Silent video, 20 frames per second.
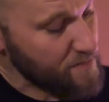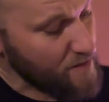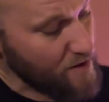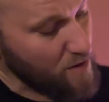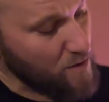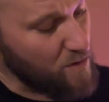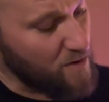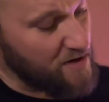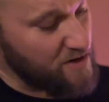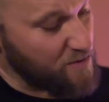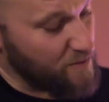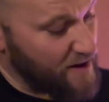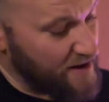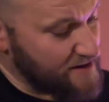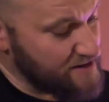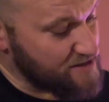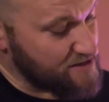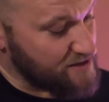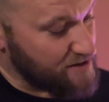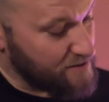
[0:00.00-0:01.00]
What
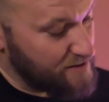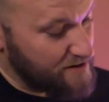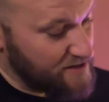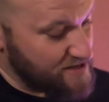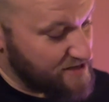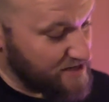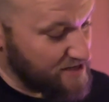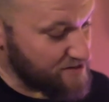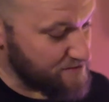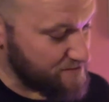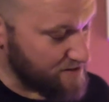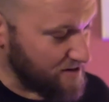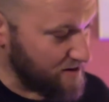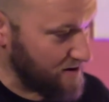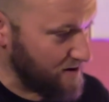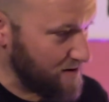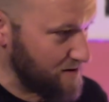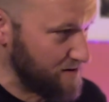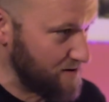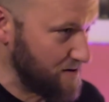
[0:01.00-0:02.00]
Duane's doing is
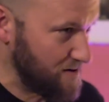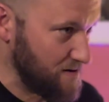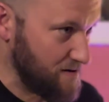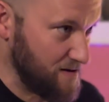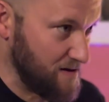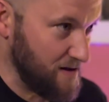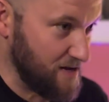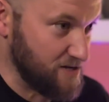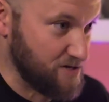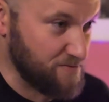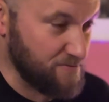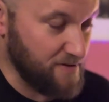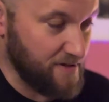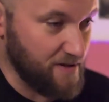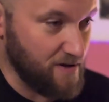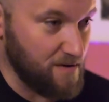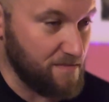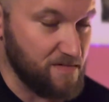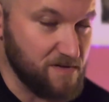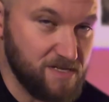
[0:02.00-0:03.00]
it's really
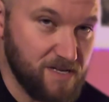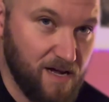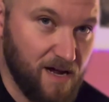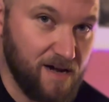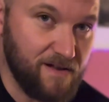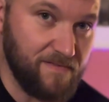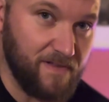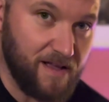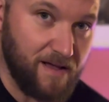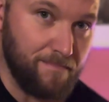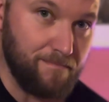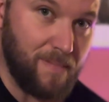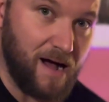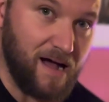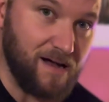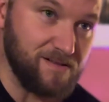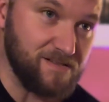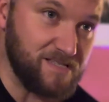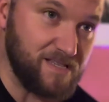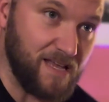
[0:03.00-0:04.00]
almost kind of like a
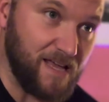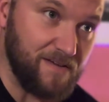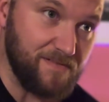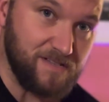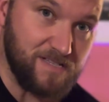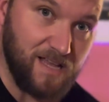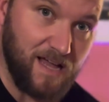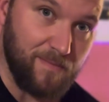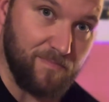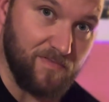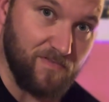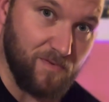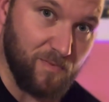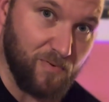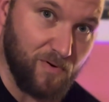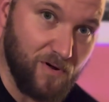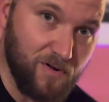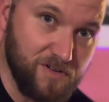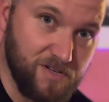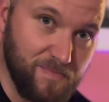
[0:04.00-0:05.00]
Miles Davis type of
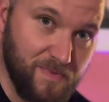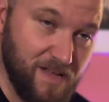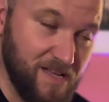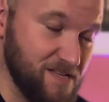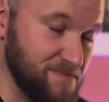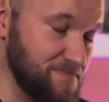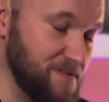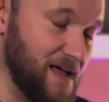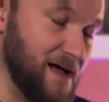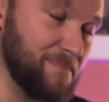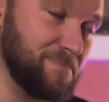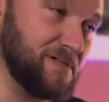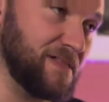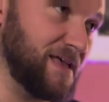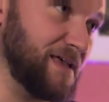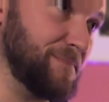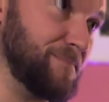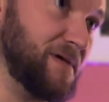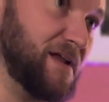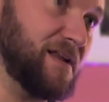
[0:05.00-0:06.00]
approach. I mean, he's not
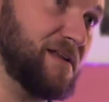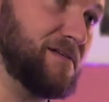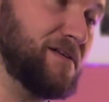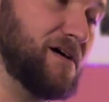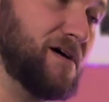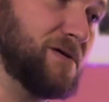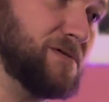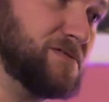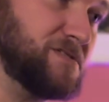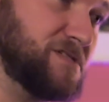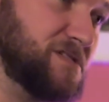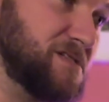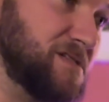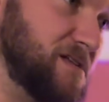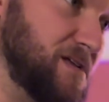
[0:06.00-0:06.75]
playing many notes.